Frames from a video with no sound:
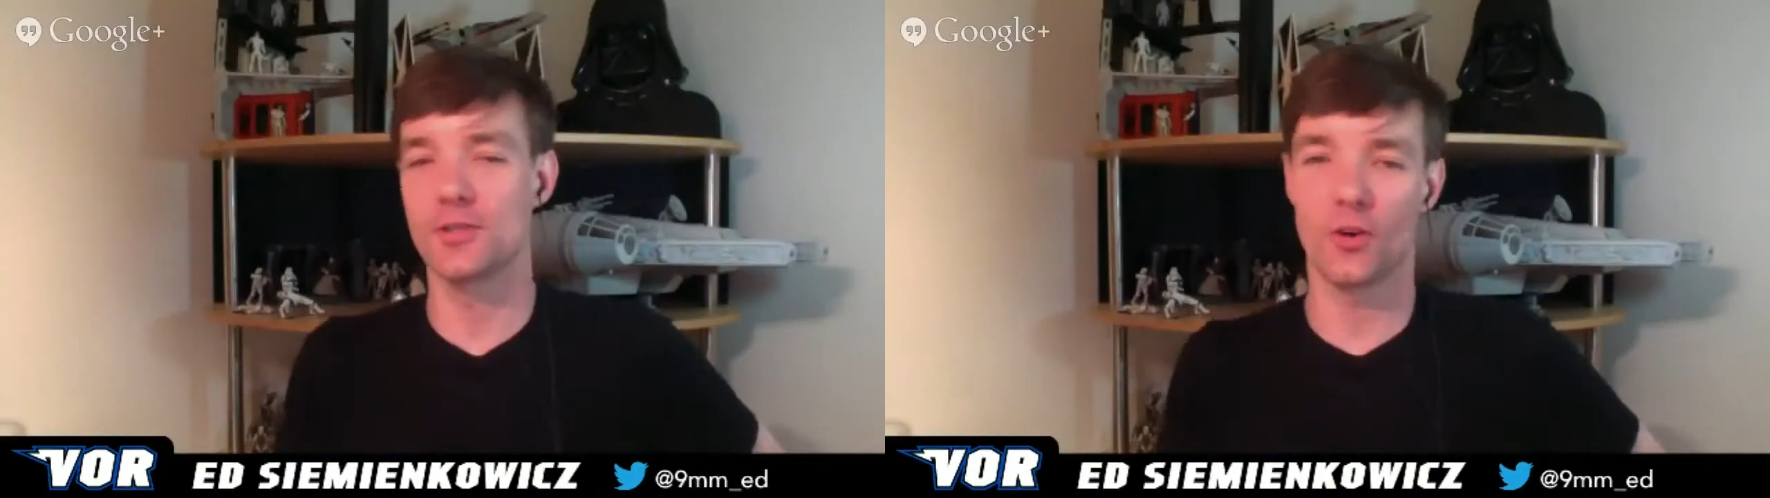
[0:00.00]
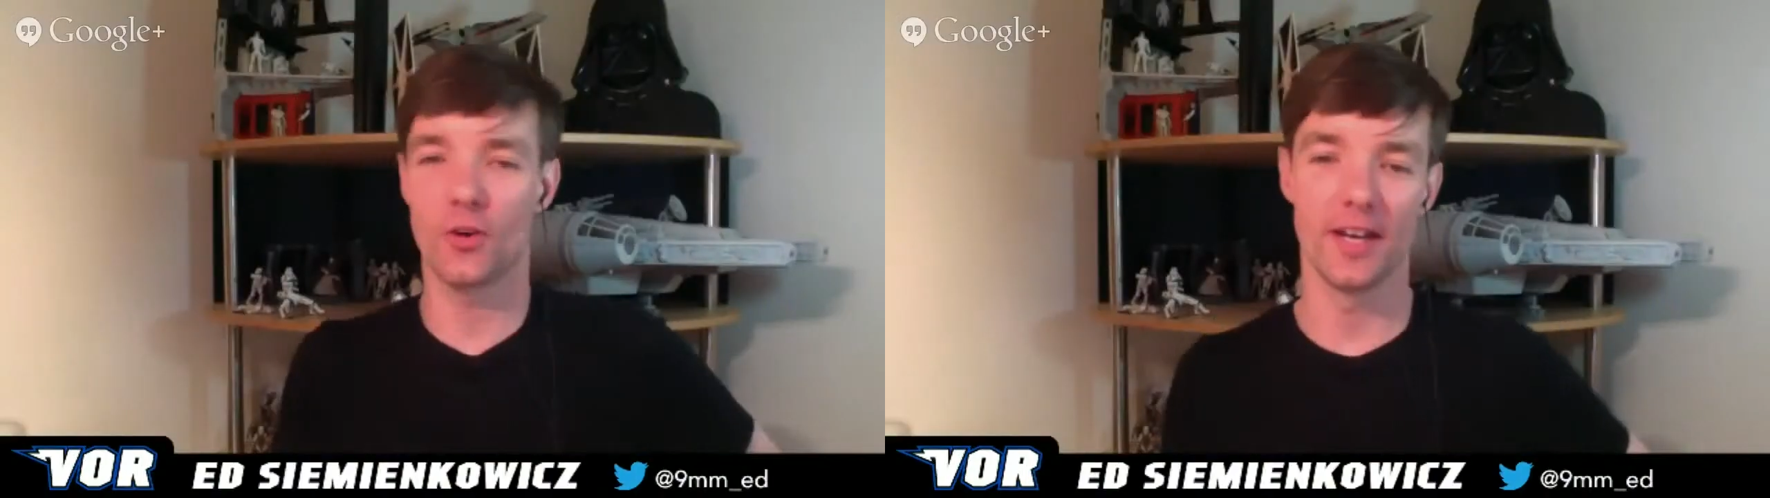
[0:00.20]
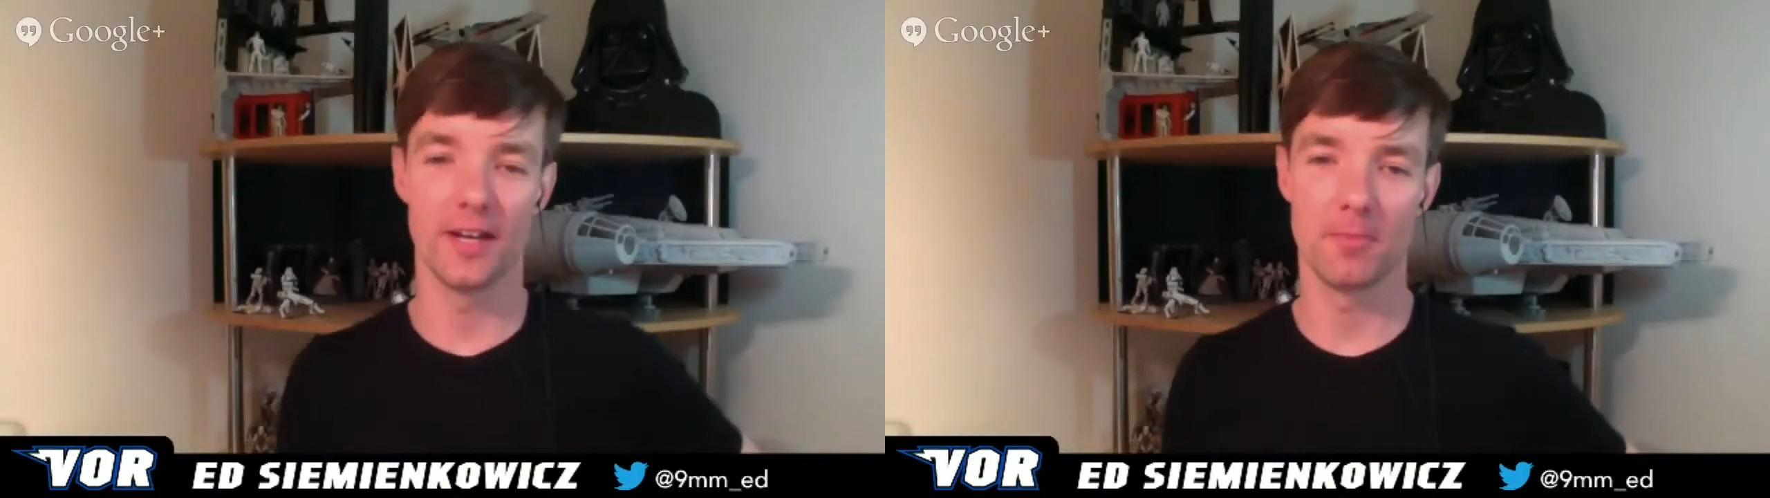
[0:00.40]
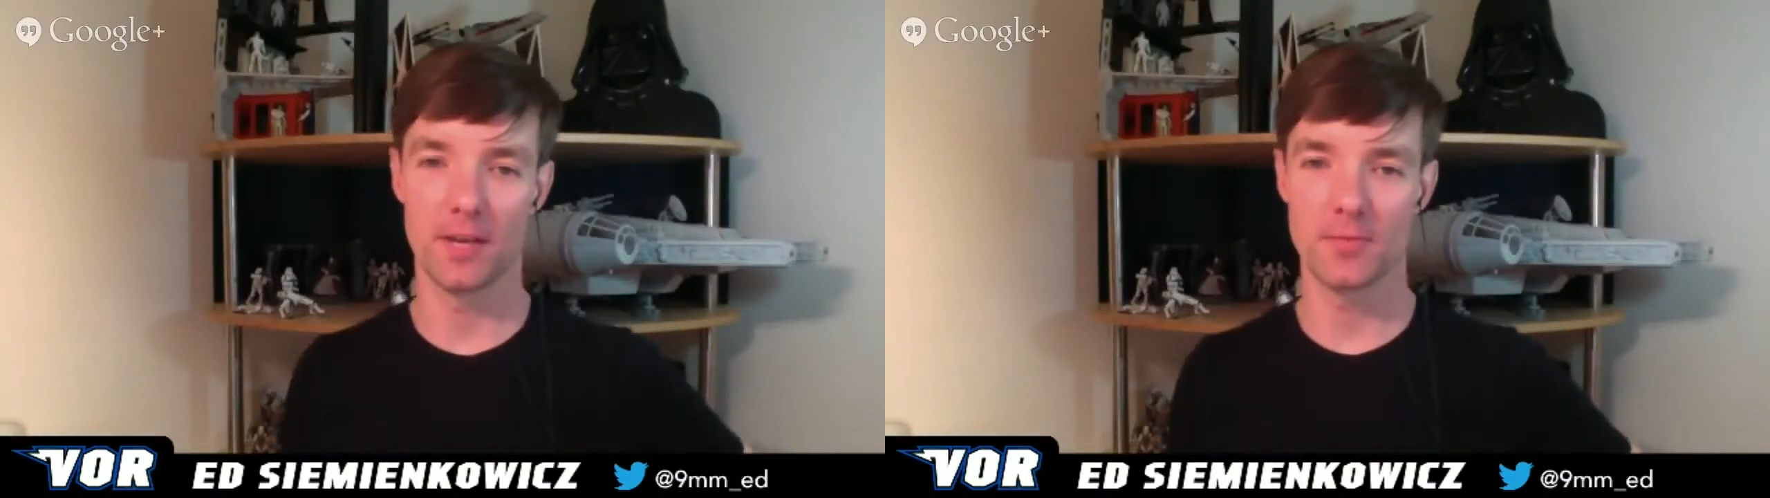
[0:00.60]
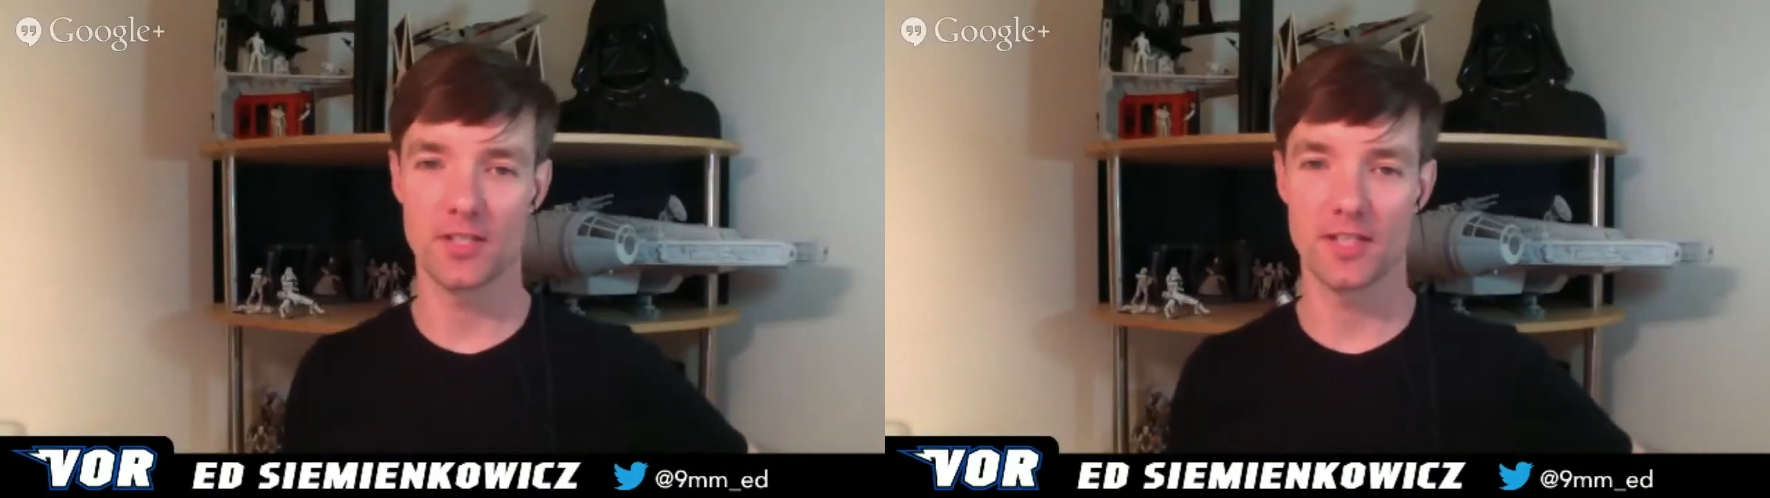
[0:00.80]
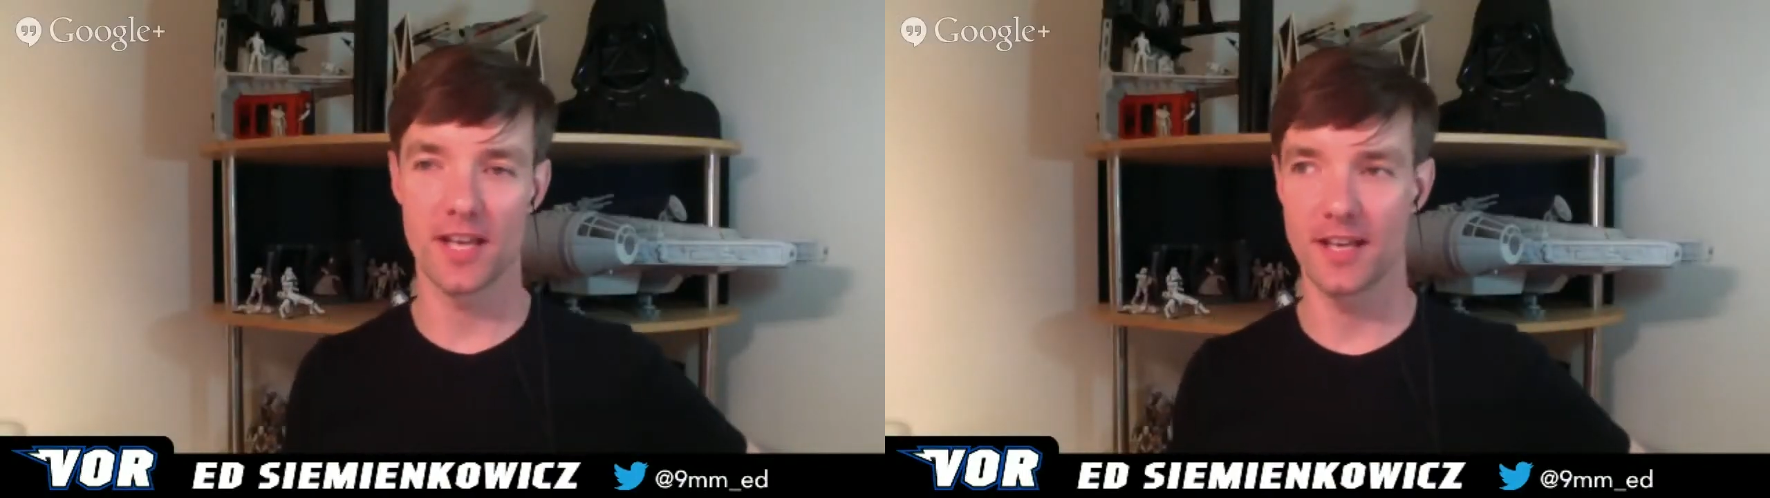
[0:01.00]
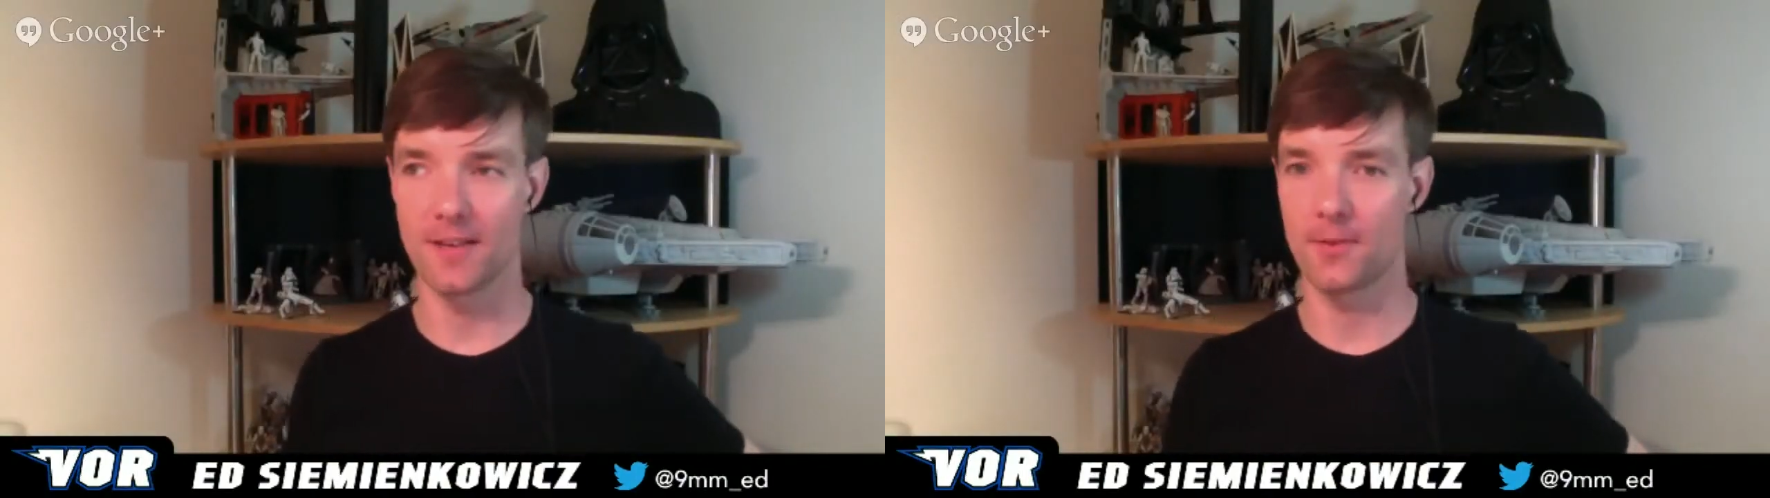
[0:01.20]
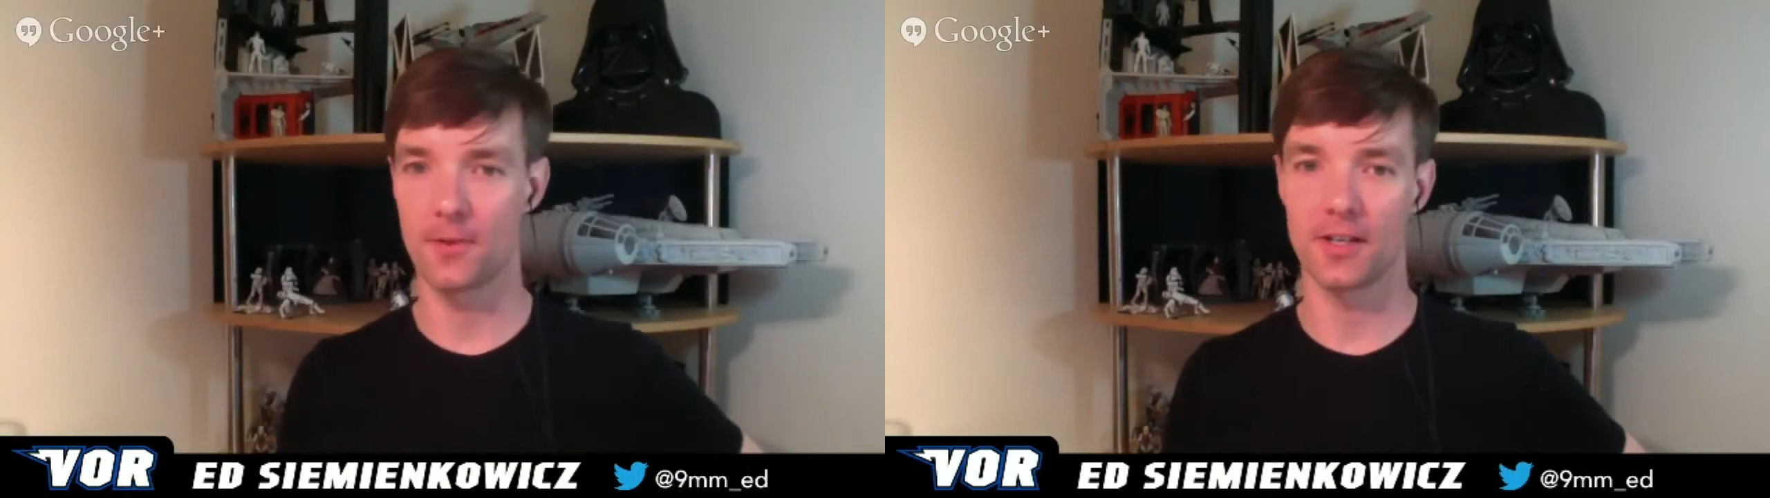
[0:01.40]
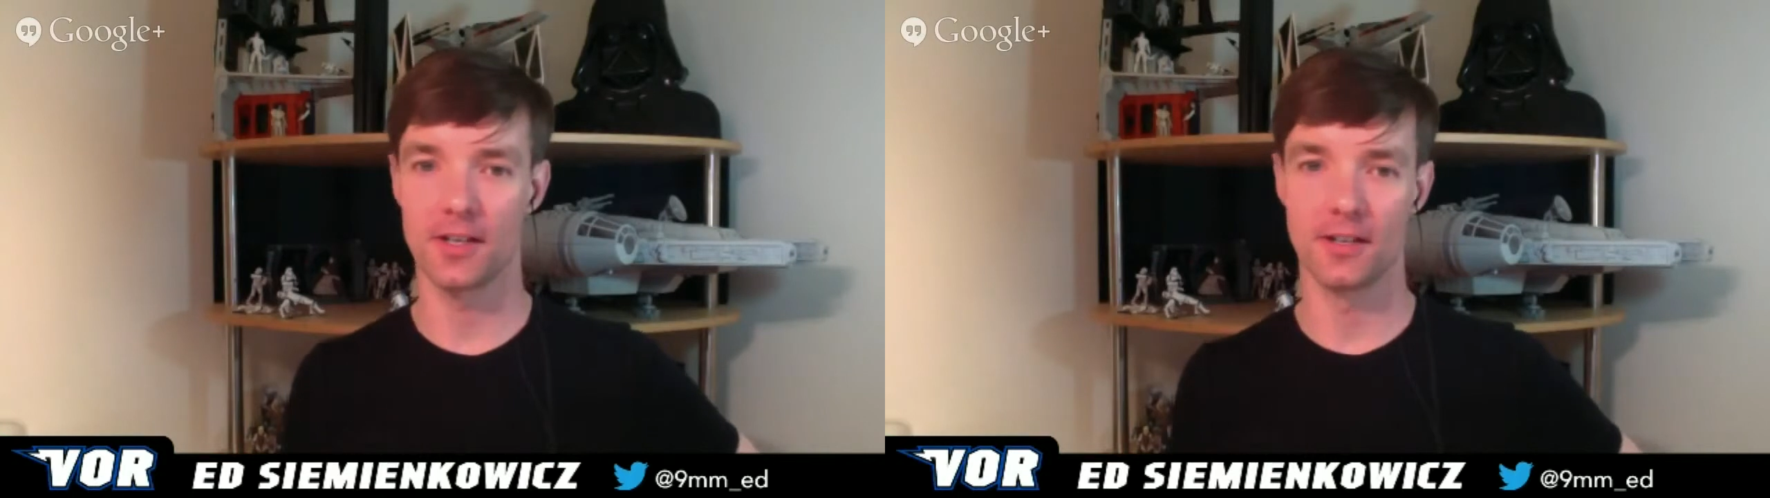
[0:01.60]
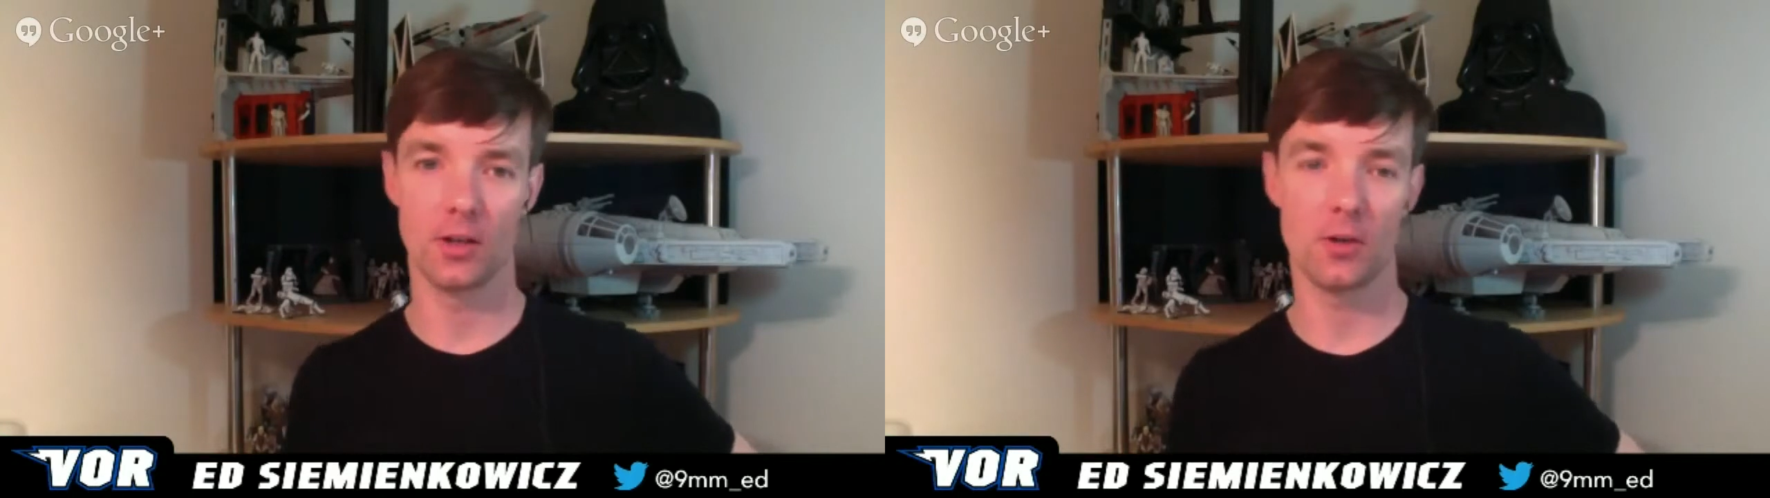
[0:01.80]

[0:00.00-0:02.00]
enjoy it, but I'm just saying if you're gonna